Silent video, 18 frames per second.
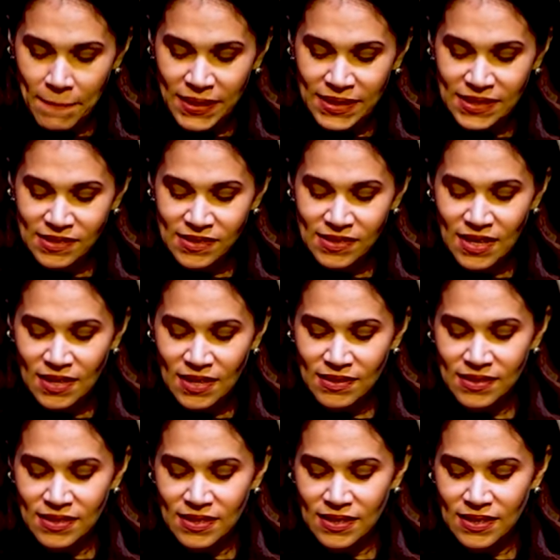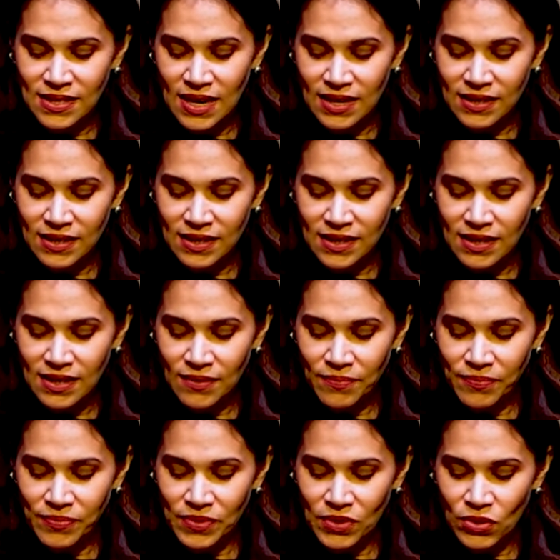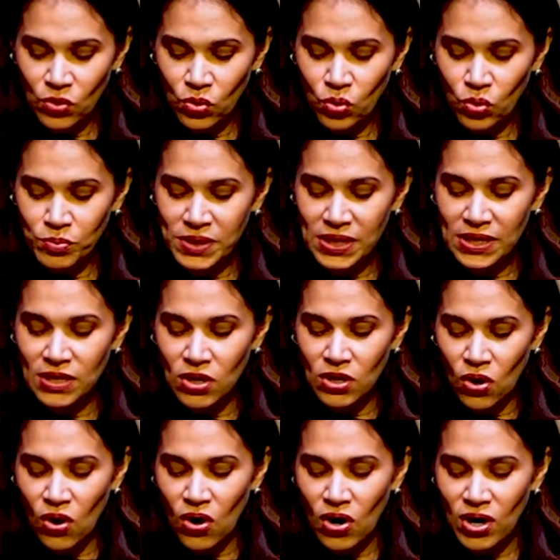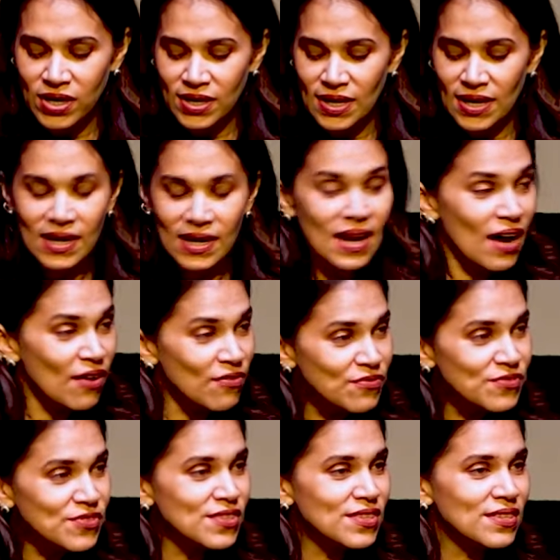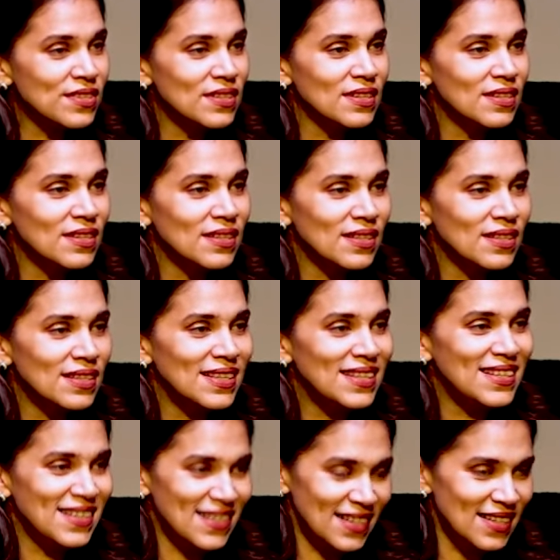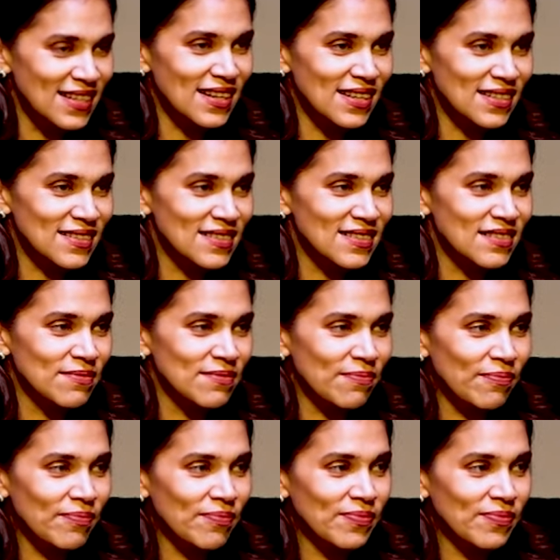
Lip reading: But it says here that whom the Lord loves, he corrects.